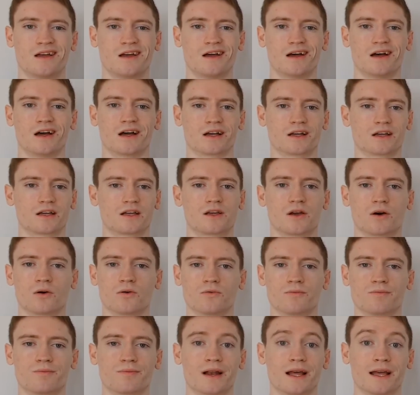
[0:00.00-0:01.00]
a
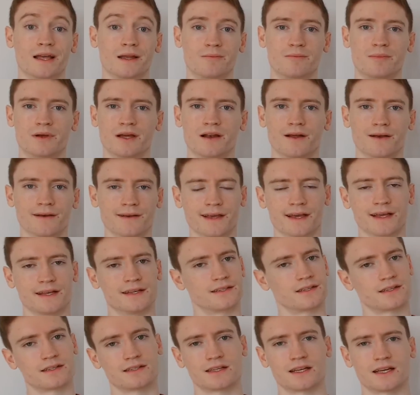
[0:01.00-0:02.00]
gold-plated pillowcase,
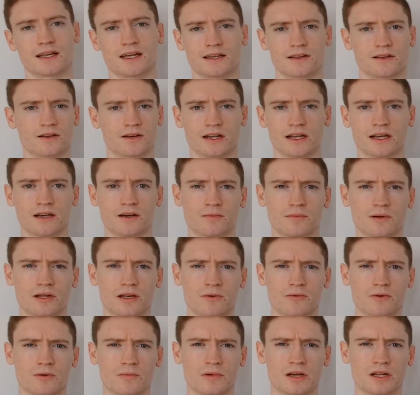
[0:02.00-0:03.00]
because that ain't going to help
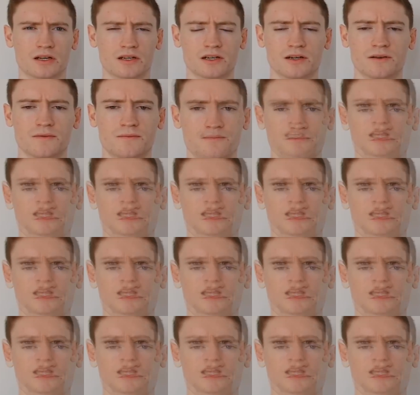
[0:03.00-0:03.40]
anyone much.